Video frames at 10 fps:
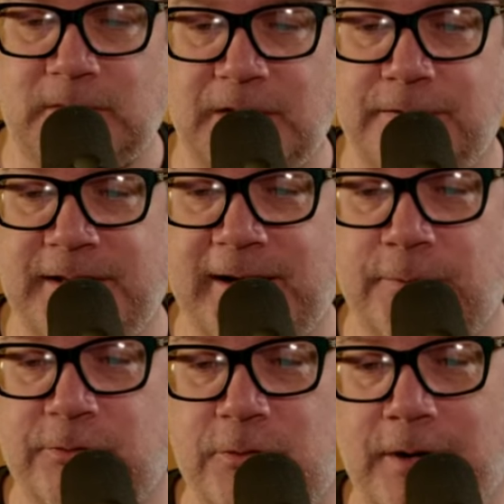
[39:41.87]
Danny,
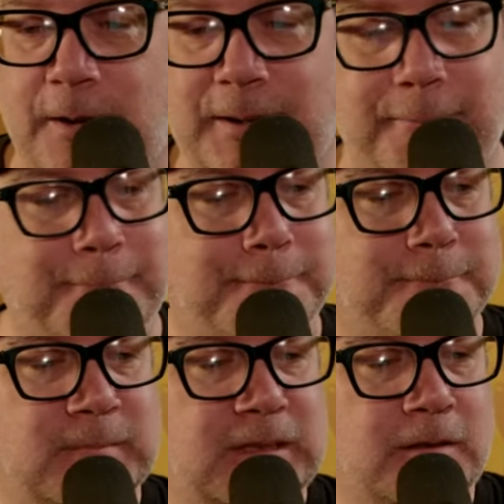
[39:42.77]
what's going on, man?
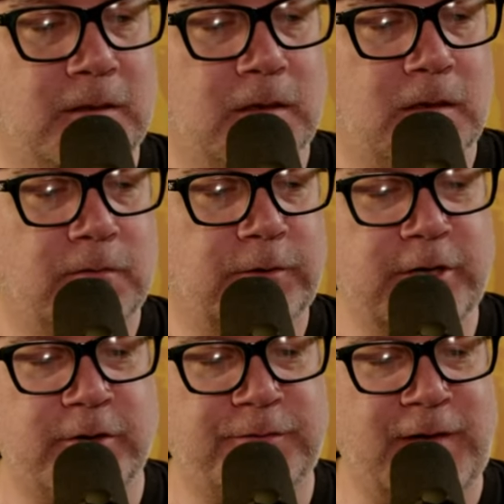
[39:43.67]
For years,